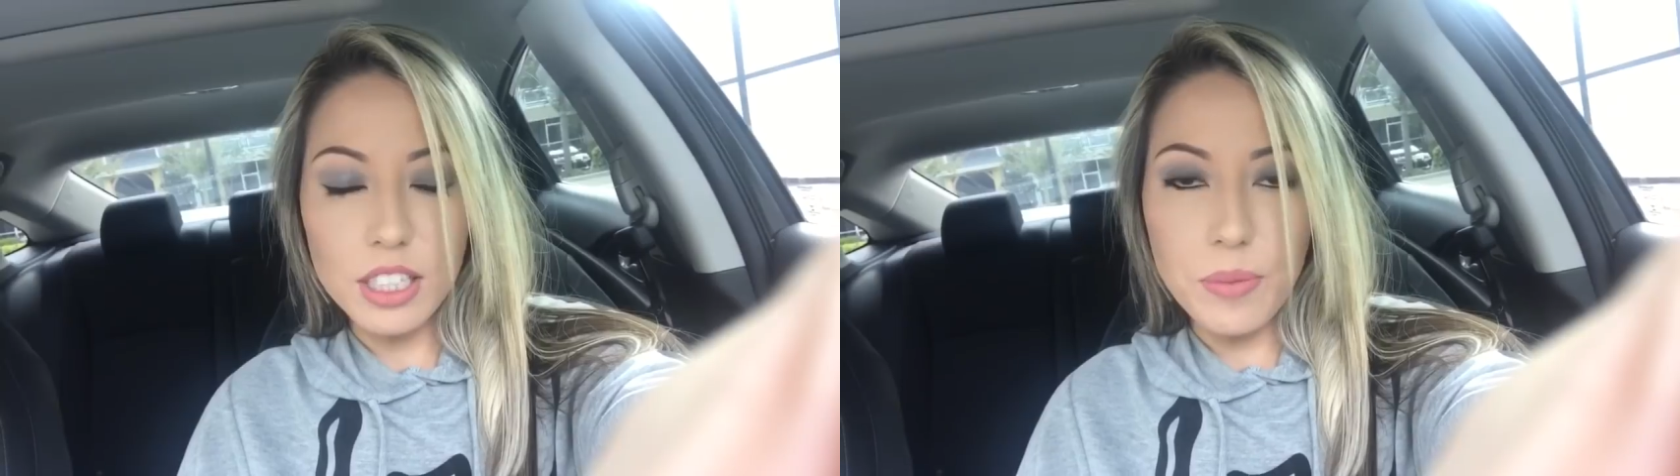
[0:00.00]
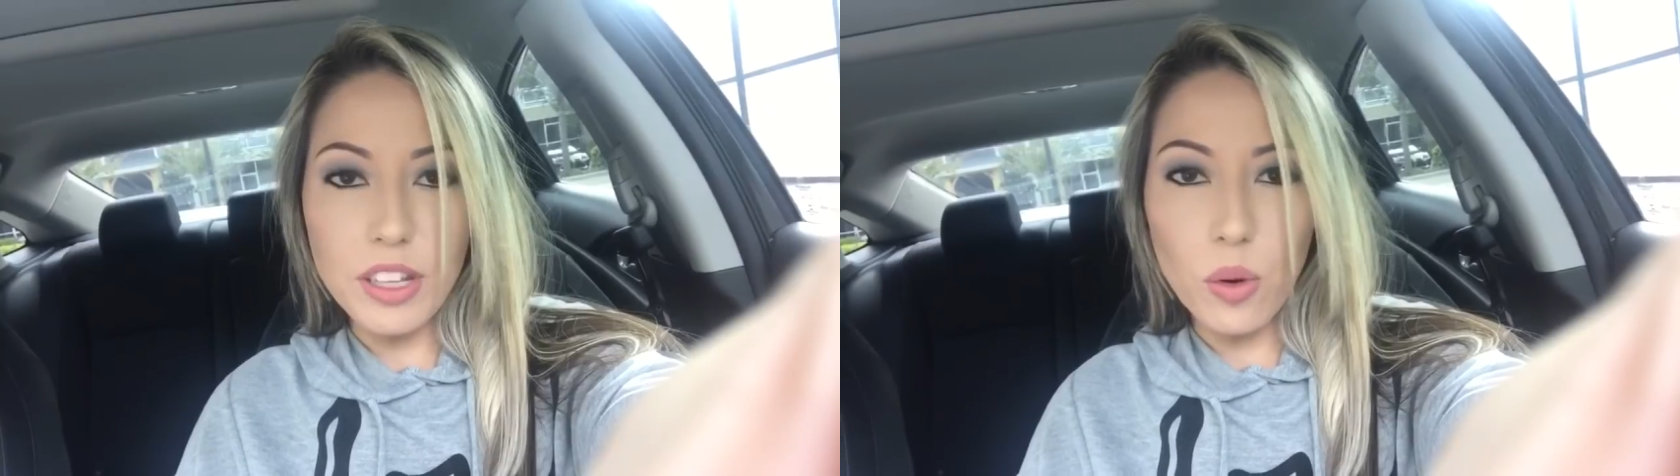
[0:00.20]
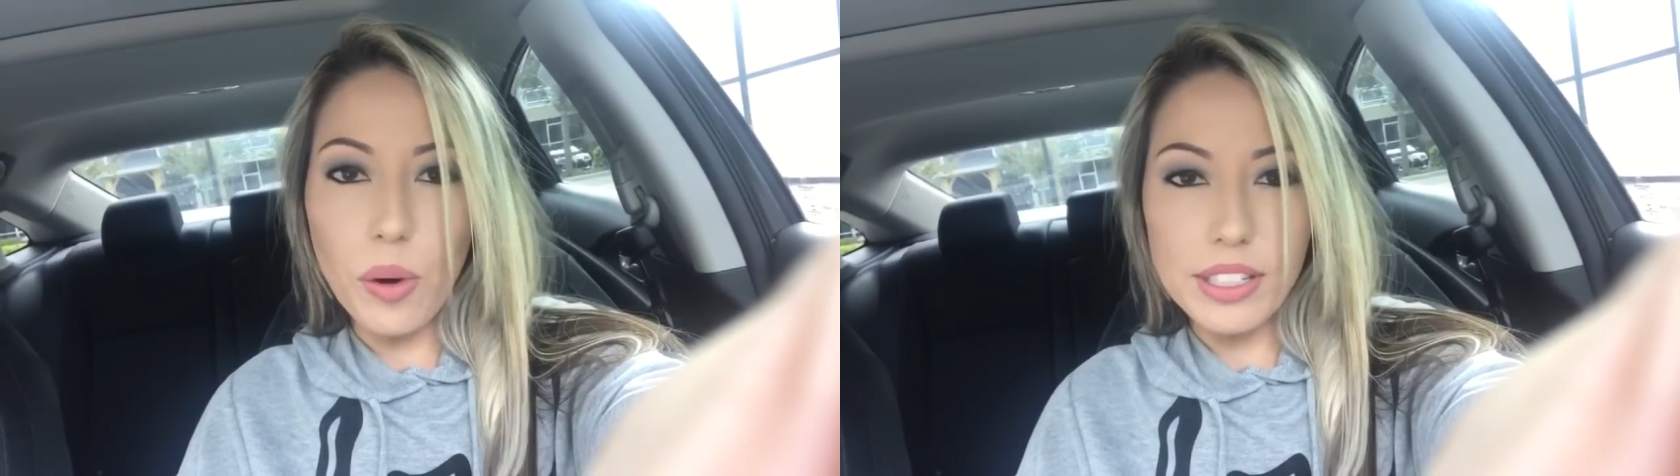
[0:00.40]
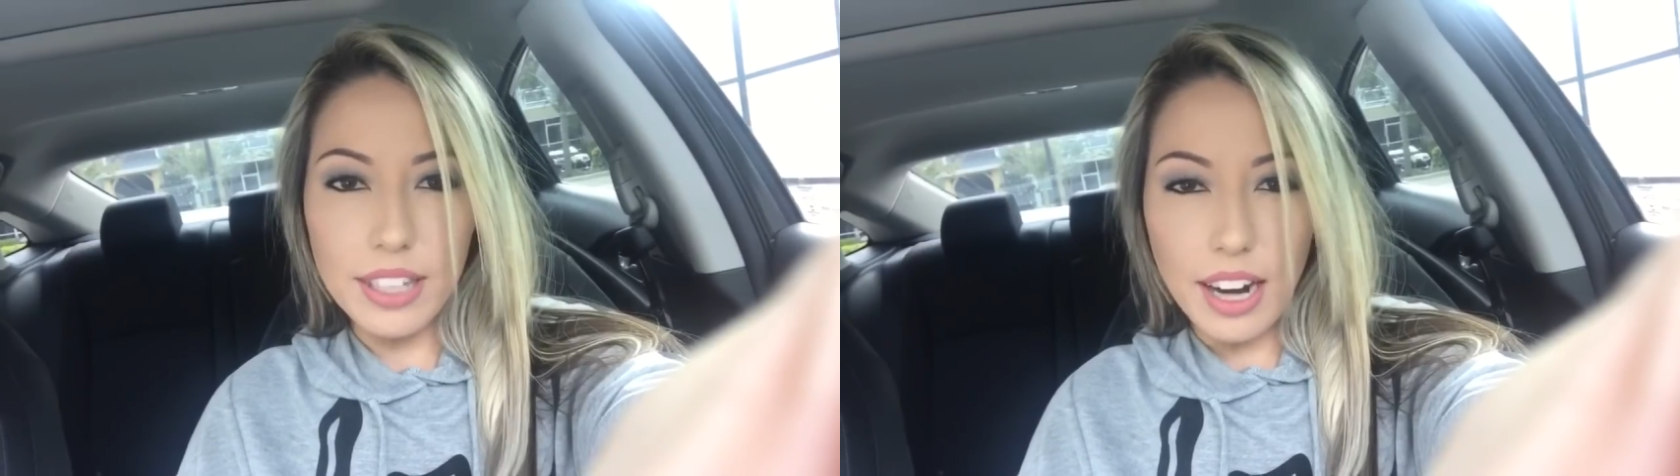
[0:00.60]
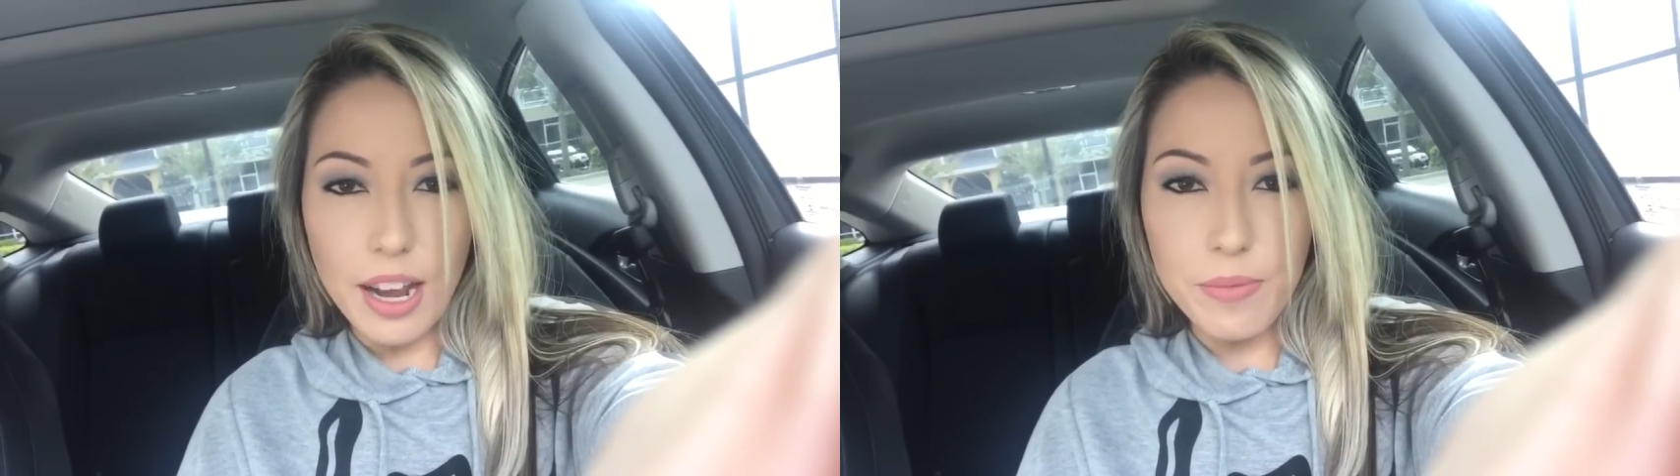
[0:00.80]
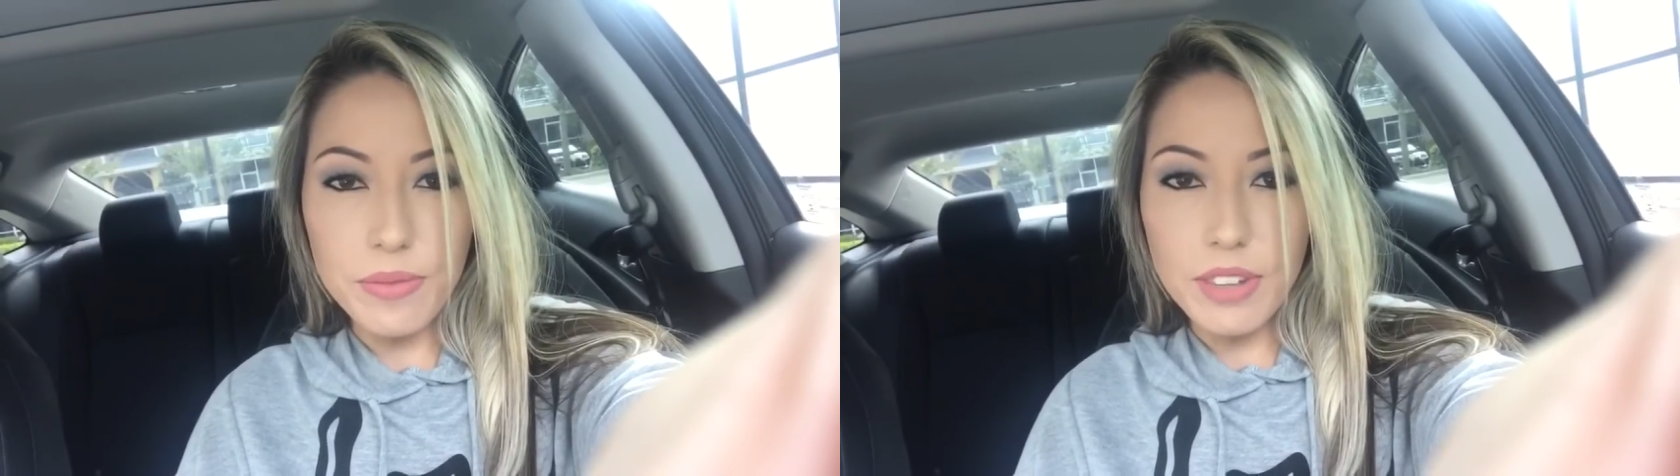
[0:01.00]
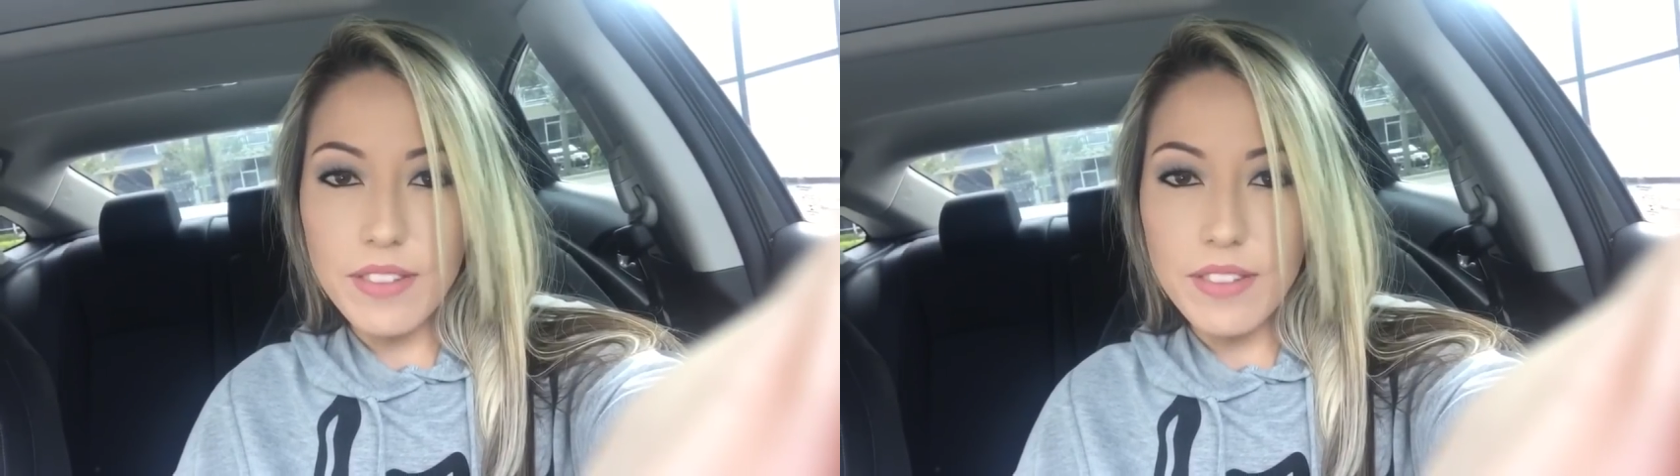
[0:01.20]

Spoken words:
some of the coins that I'm